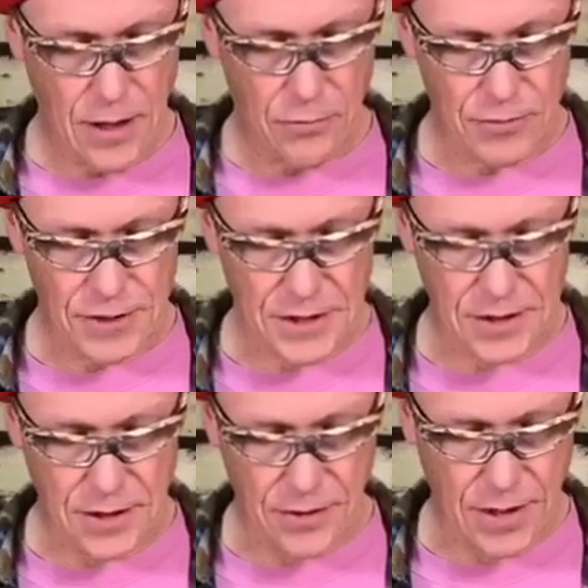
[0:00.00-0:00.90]

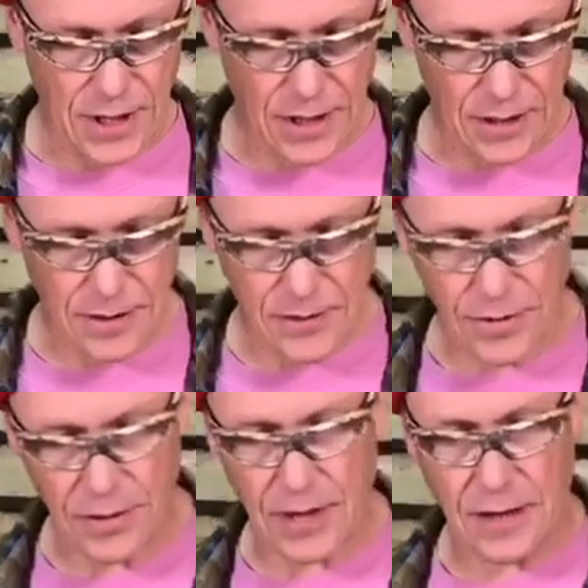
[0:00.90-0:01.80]
resisted the
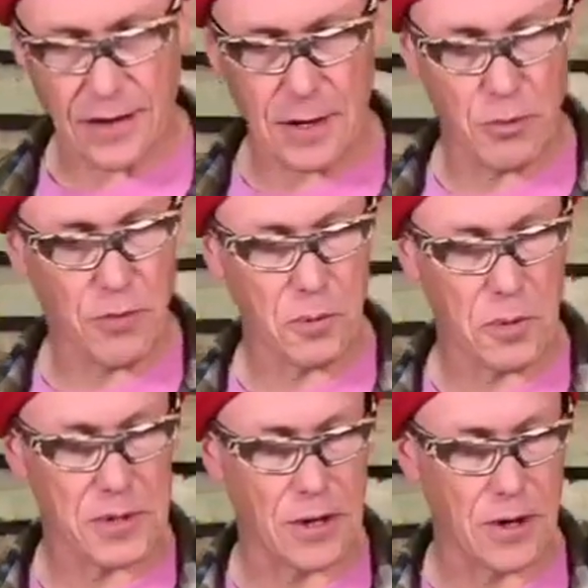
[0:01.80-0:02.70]
thick thin movement
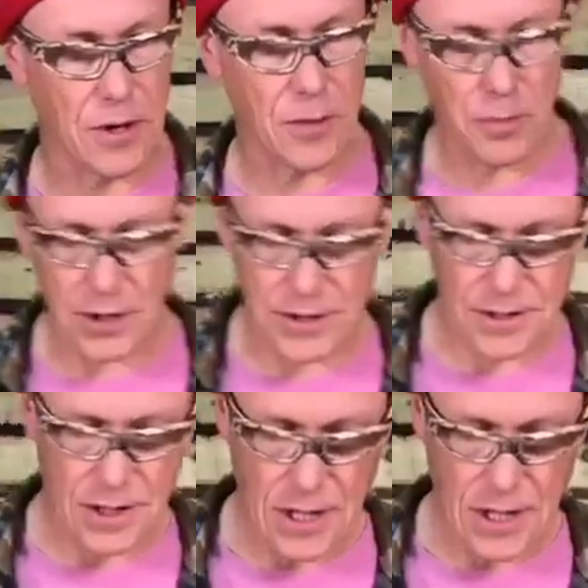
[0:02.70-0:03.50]
that's going on, but